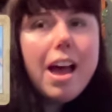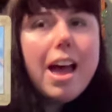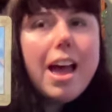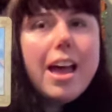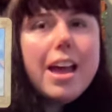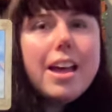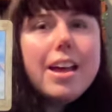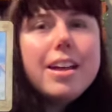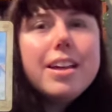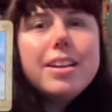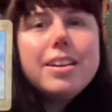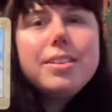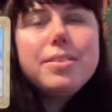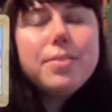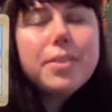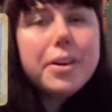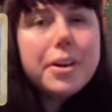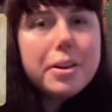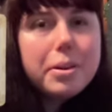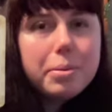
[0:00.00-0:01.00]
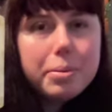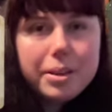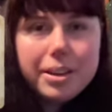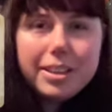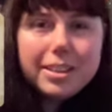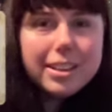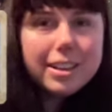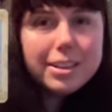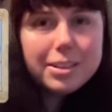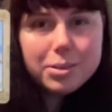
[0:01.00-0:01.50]
any fairy
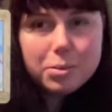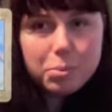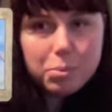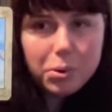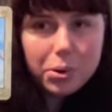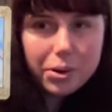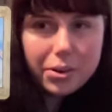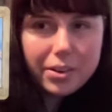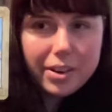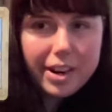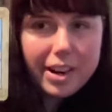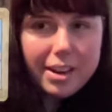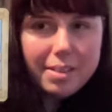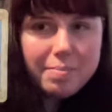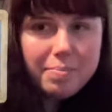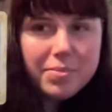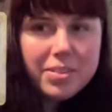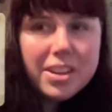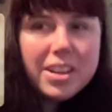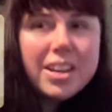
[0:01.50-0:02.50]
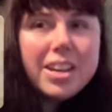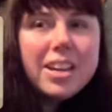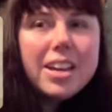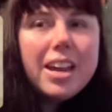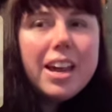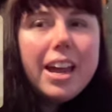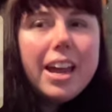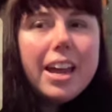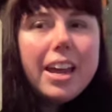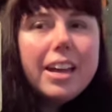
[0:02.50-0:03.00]
queen that is watery.
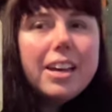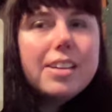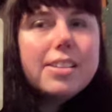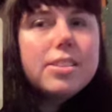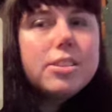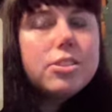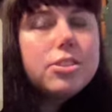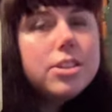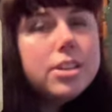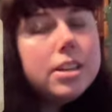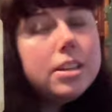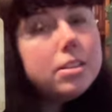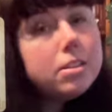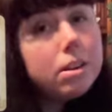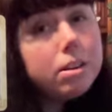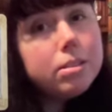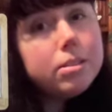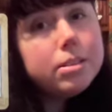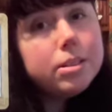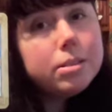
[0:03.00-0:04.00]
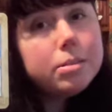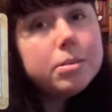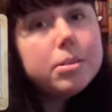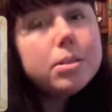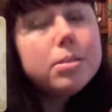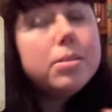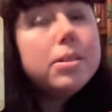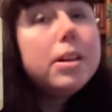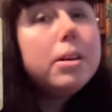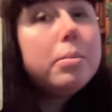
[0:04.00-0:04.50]
And she is also
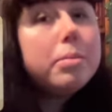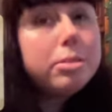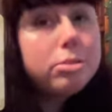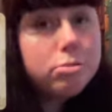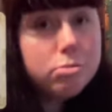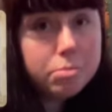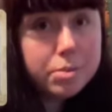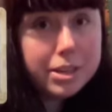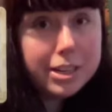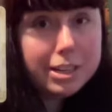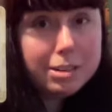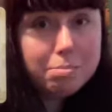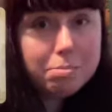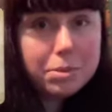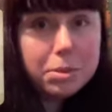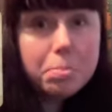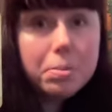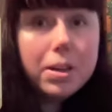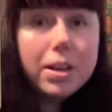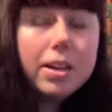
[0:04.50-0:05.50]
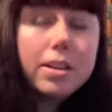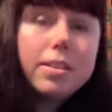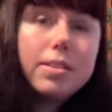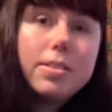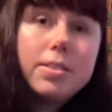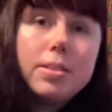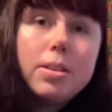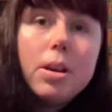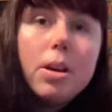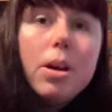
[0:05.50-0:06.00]
associated with dreams
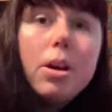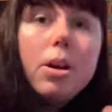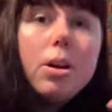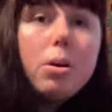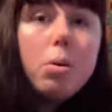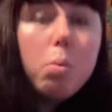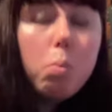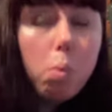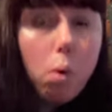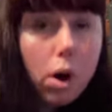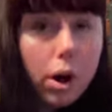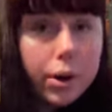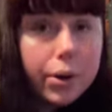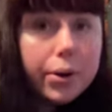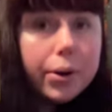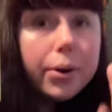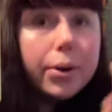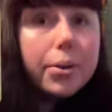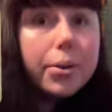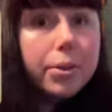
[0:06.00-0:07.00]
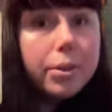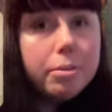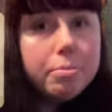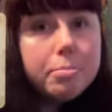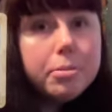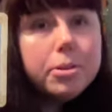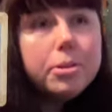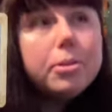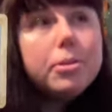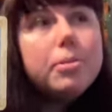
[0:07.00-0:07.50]
because water, the
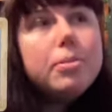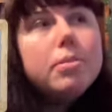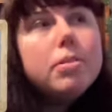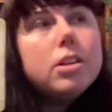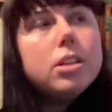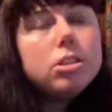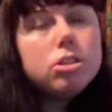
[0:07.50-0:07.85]
moon,